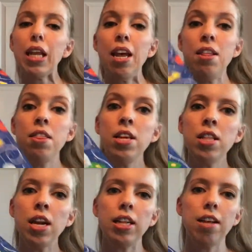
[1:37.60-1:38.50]
And the thing
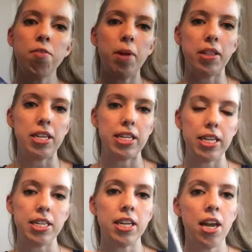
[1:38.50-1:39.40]
that I love about this
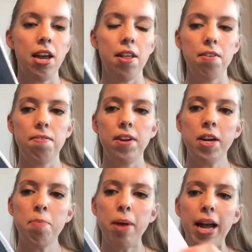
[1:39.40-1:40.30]
is the
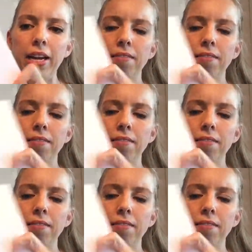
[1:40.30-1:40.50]
very back